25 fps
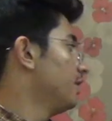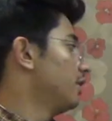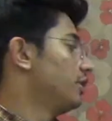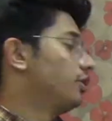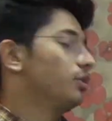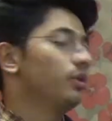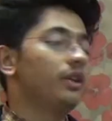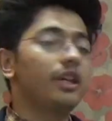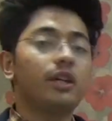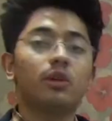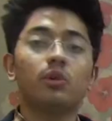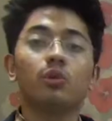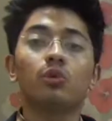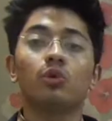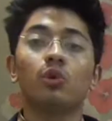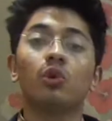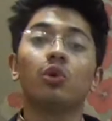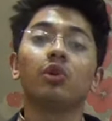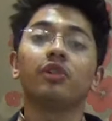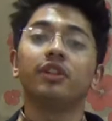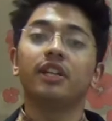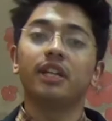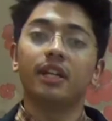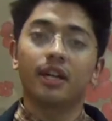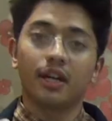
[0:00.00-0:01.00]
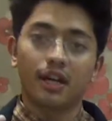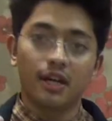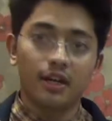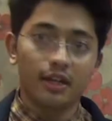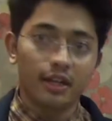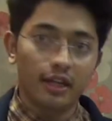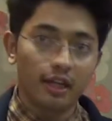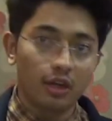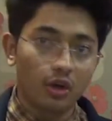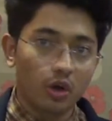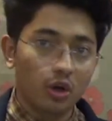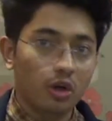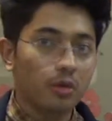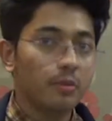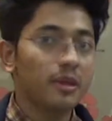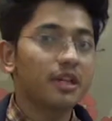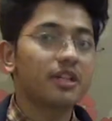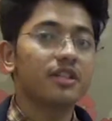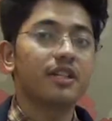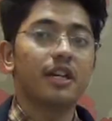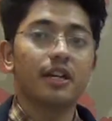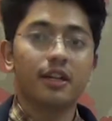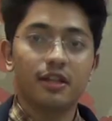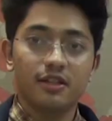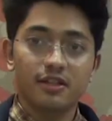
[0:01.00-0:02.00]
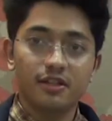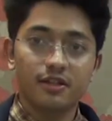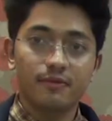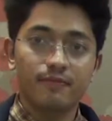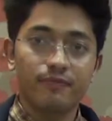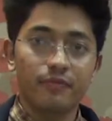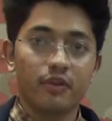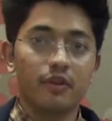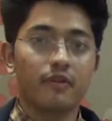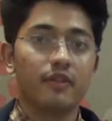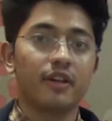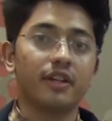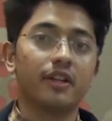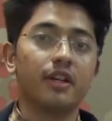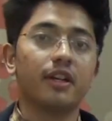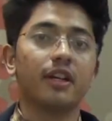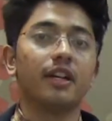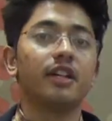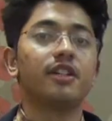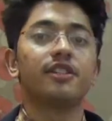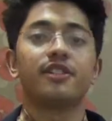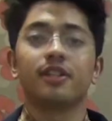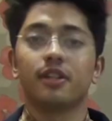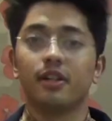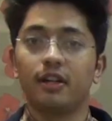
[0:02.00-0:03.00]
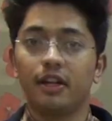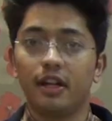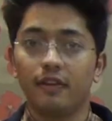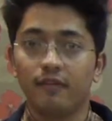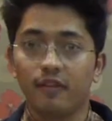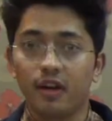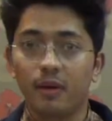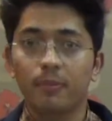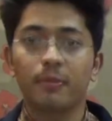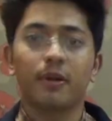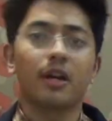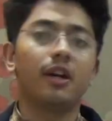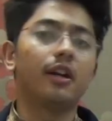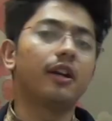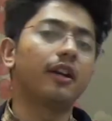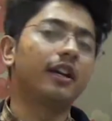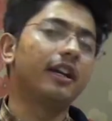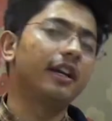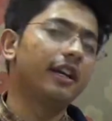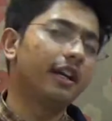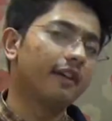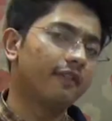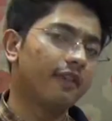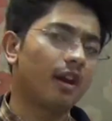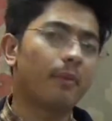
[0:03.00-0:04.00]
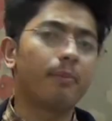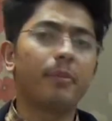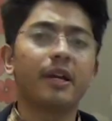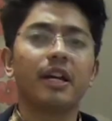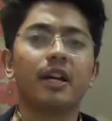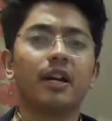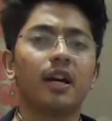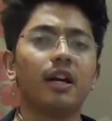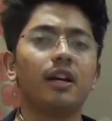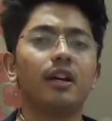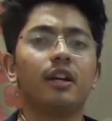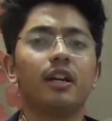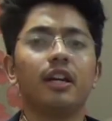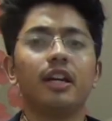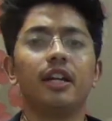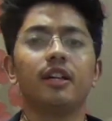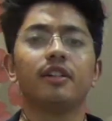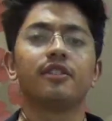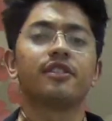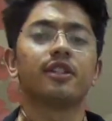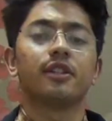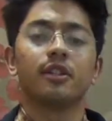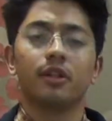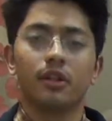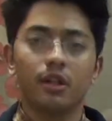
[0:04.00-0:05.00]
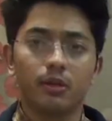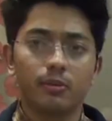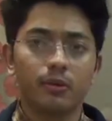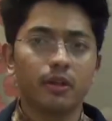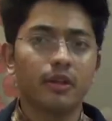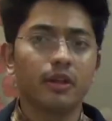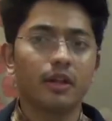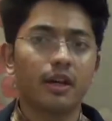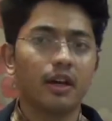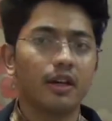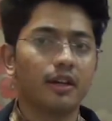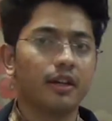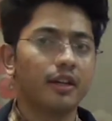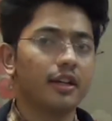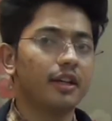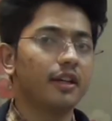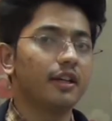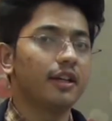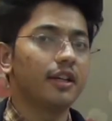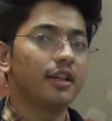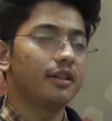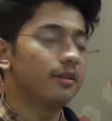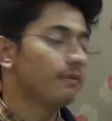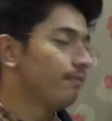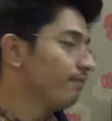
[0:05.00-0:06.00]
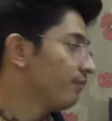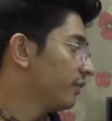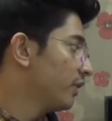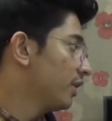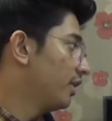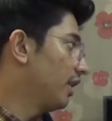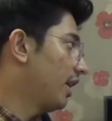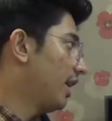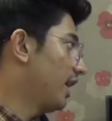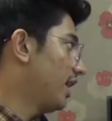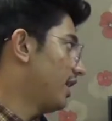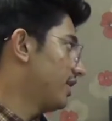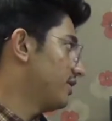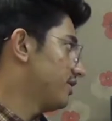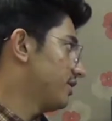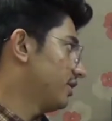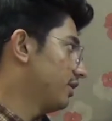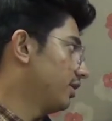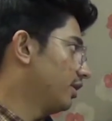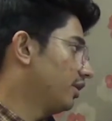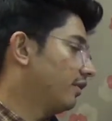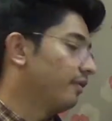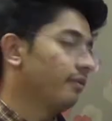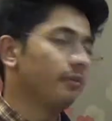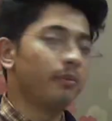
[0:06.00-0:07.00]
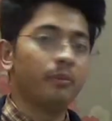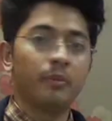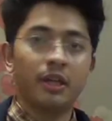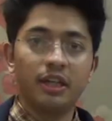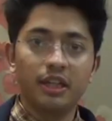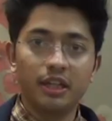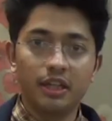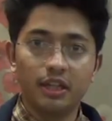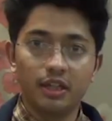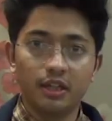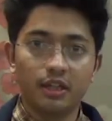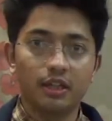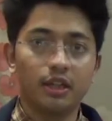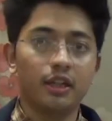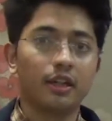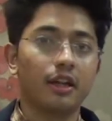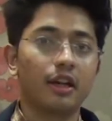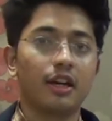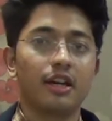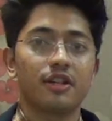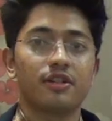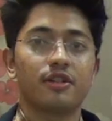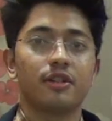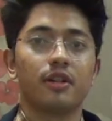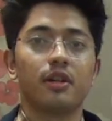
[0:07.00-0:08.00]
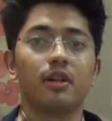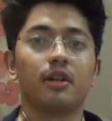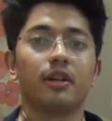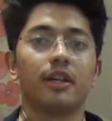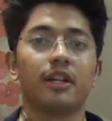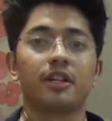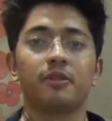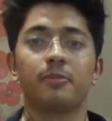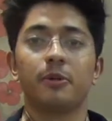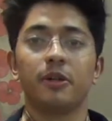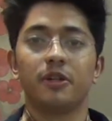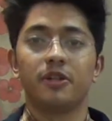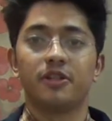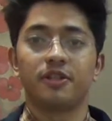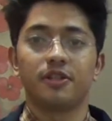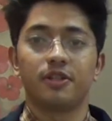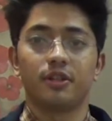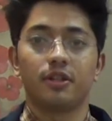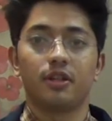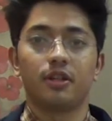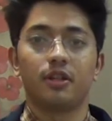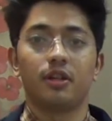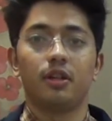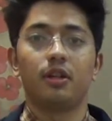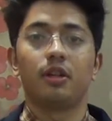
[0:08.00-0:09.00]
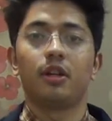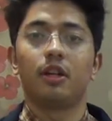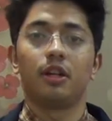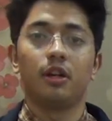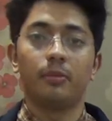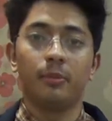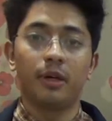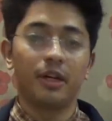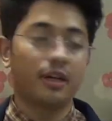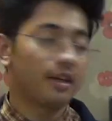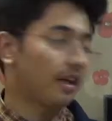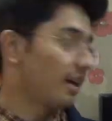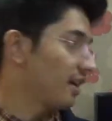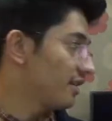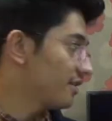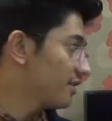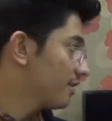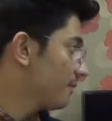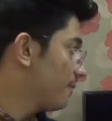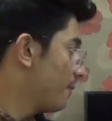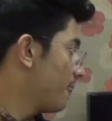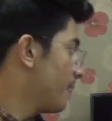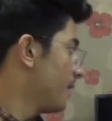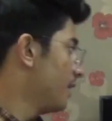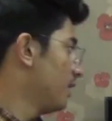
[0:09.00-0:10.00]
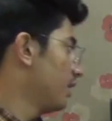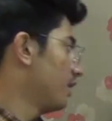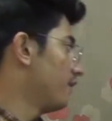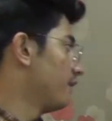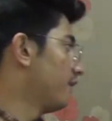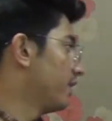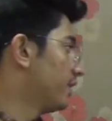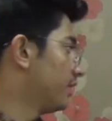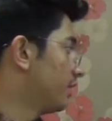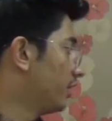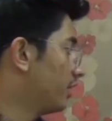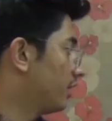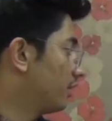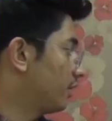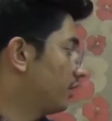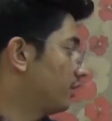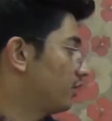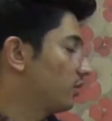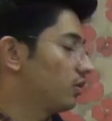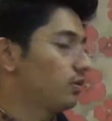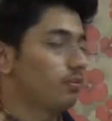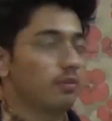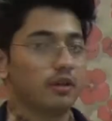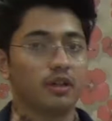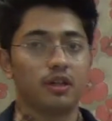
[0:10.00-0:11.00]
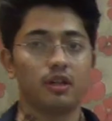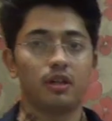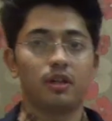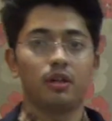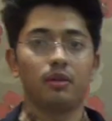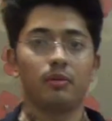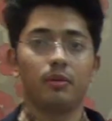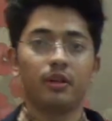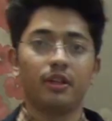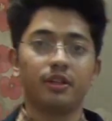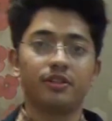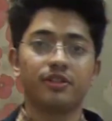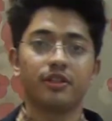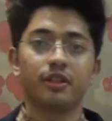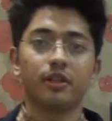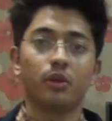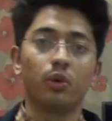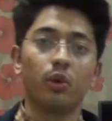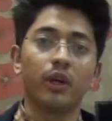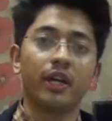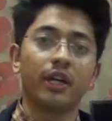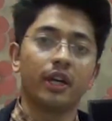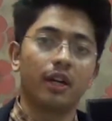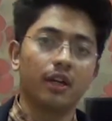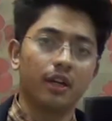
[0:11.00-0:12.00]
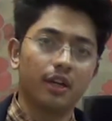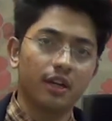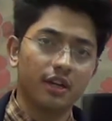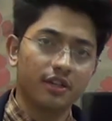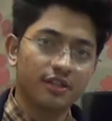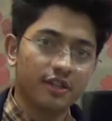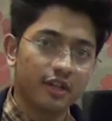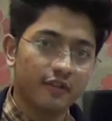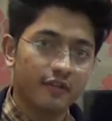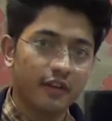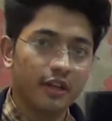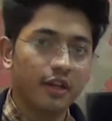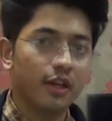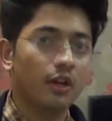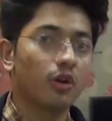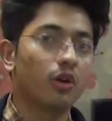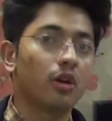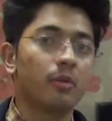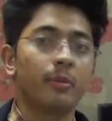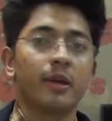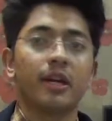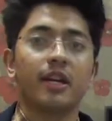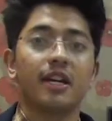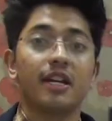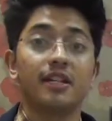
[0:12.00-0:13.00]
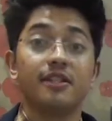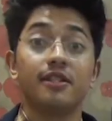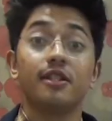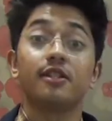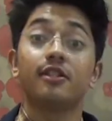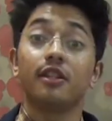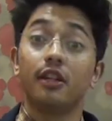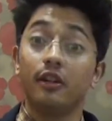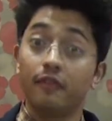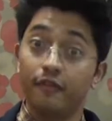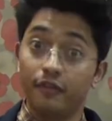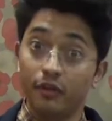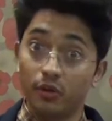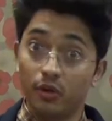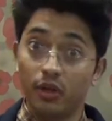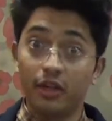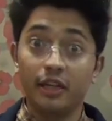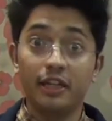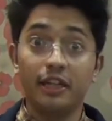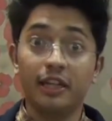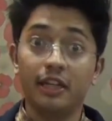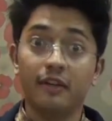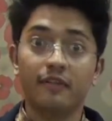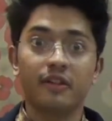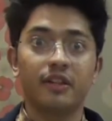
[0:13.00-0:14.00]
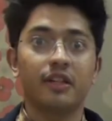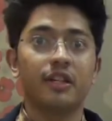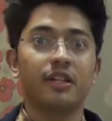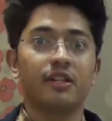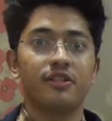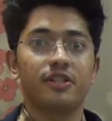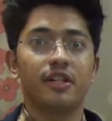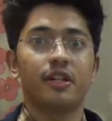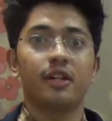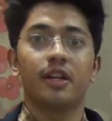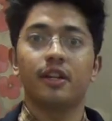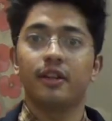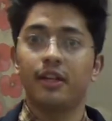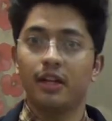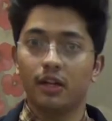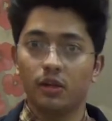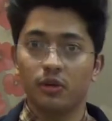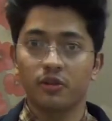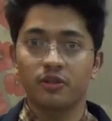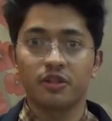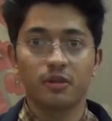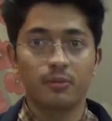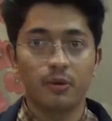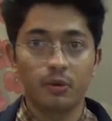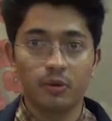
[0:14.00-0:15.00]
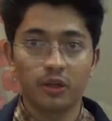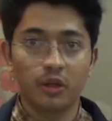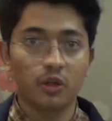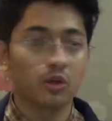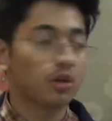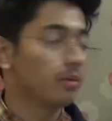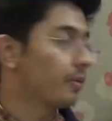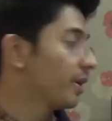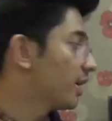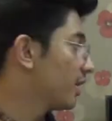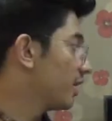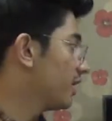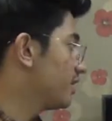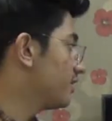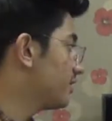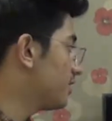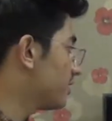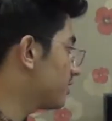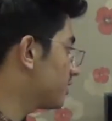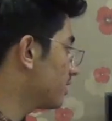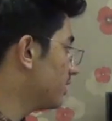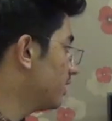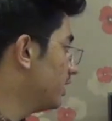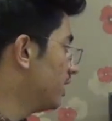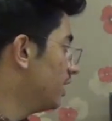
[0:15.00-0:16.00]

You need to know the current economic status, whether it's a developed country, developing country, it's a third world country, right, as many international experts term it as, whether it's going under a severe economic crisis if you are dealing with an agenda that talks about economic crisis.